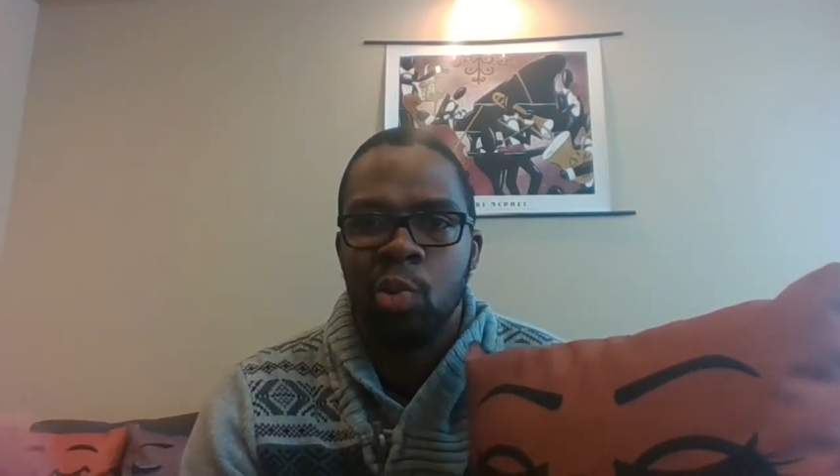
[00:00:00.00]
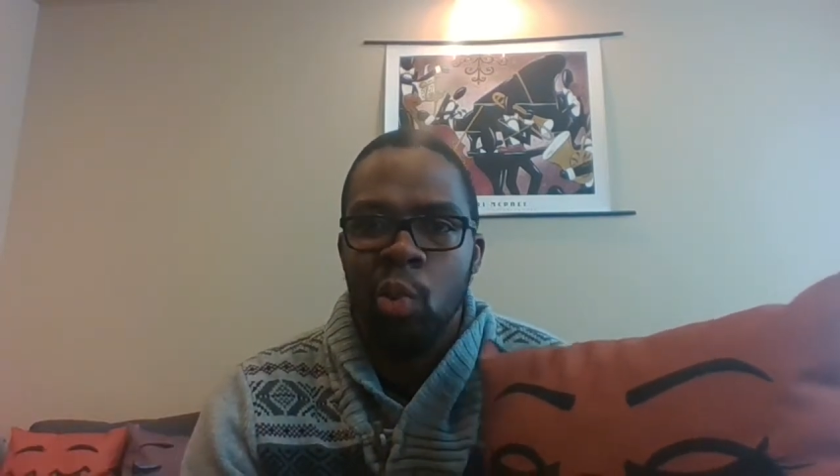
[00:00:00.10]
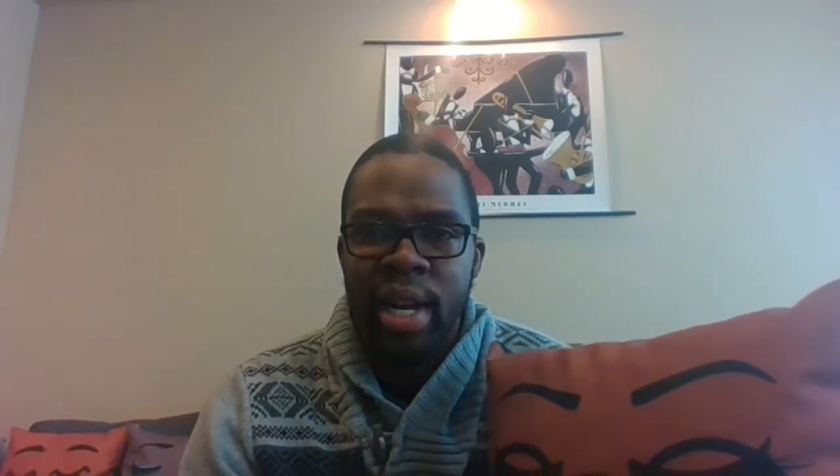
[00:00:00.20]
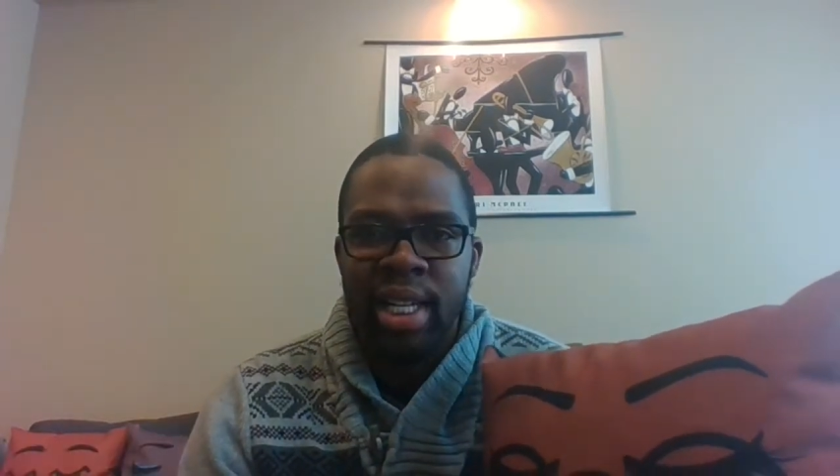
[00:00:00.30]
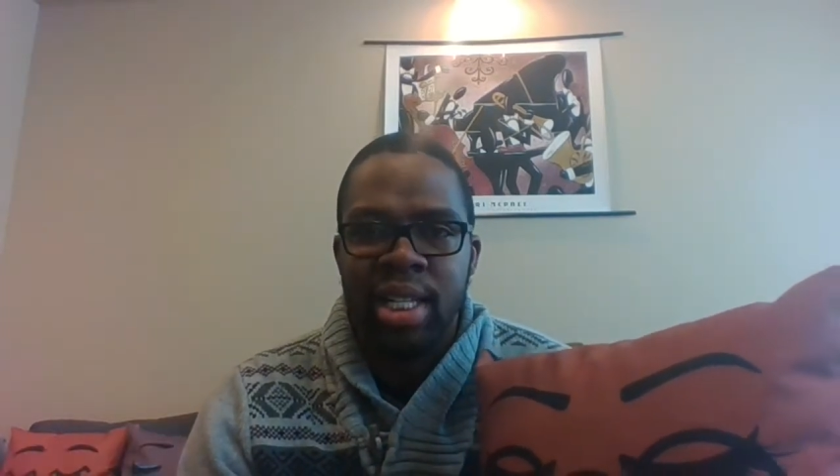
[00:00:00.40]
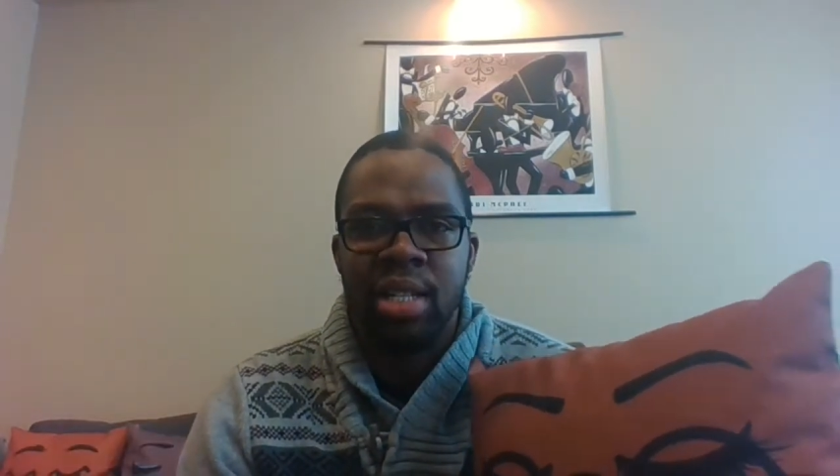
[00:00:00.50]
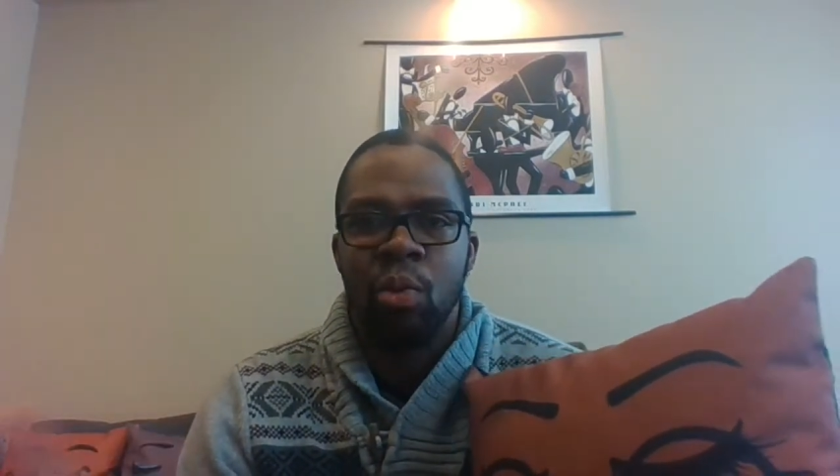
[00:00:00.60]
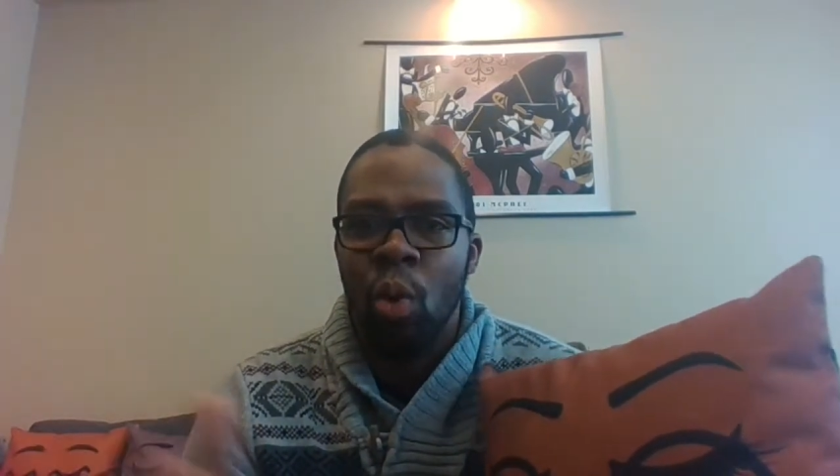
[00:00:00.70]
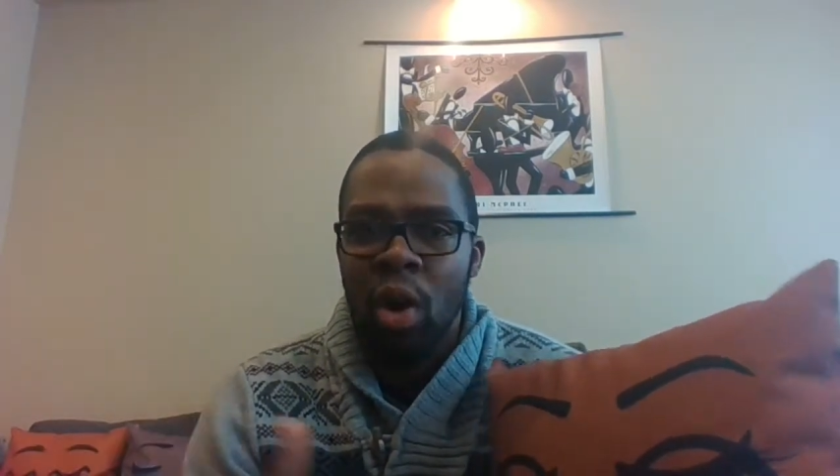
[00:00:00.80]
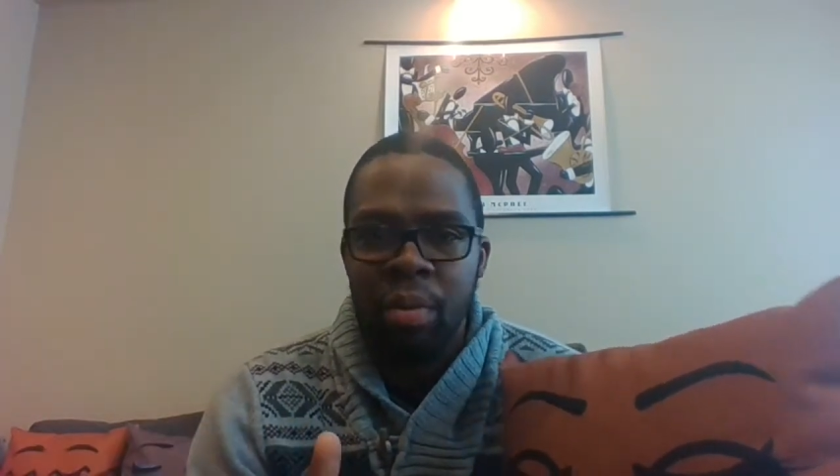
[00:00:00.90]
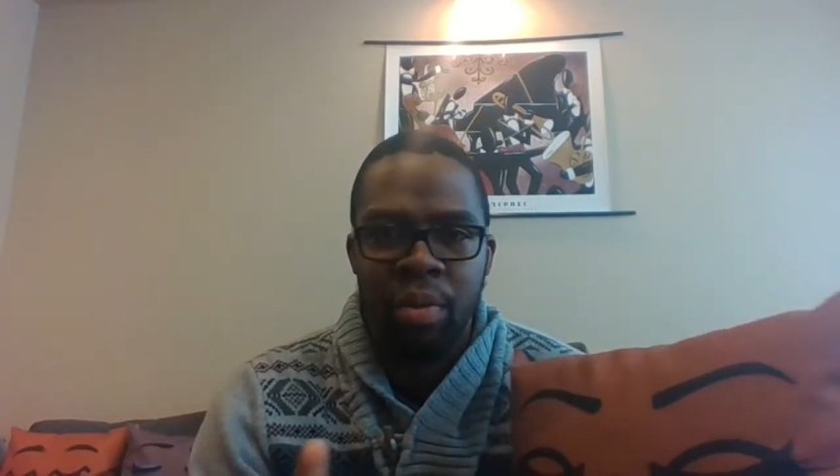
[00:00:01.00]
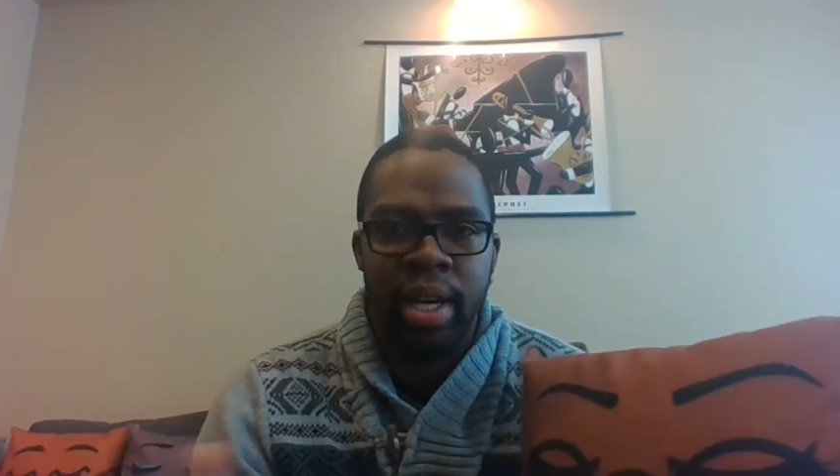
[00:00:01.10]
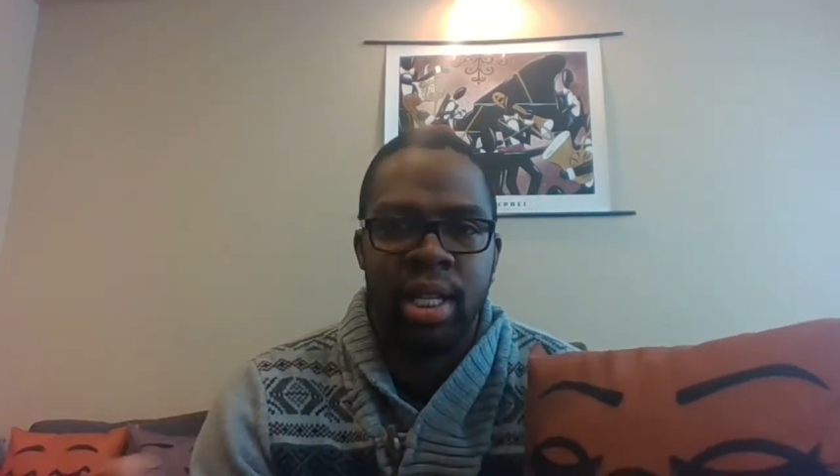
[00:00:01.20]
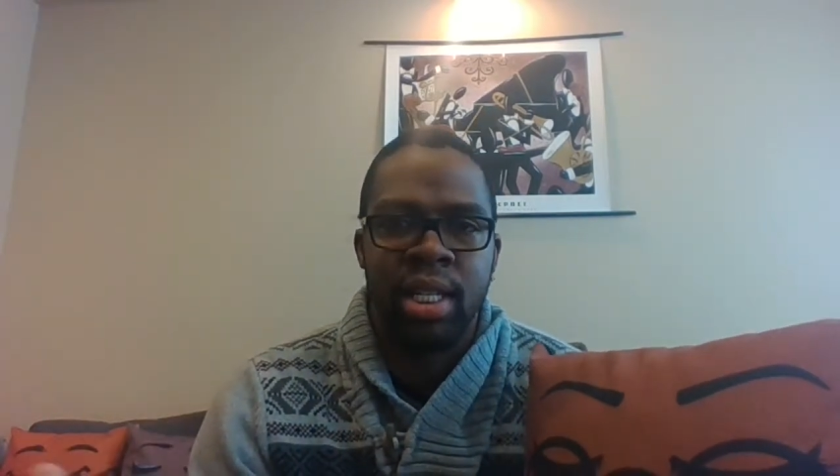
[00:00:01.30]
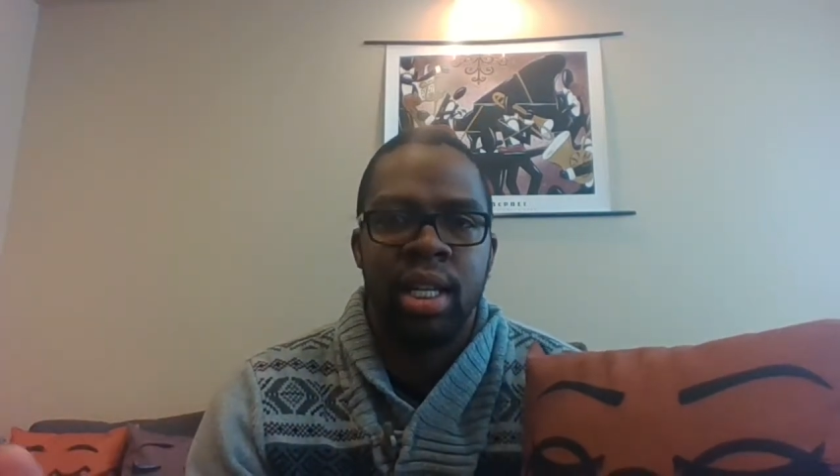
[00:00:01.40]
Wix,
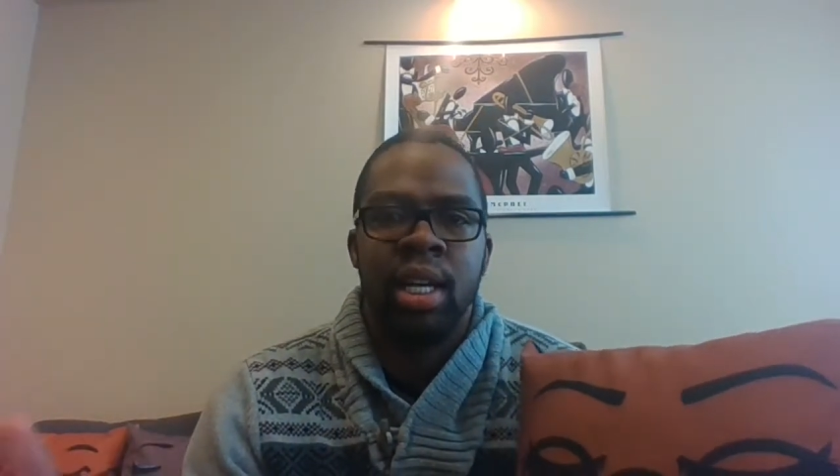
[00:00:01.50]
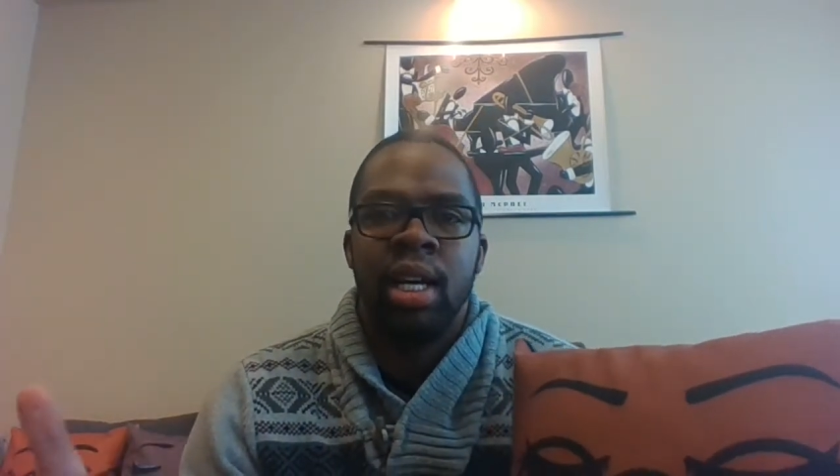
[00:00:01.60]
WordPress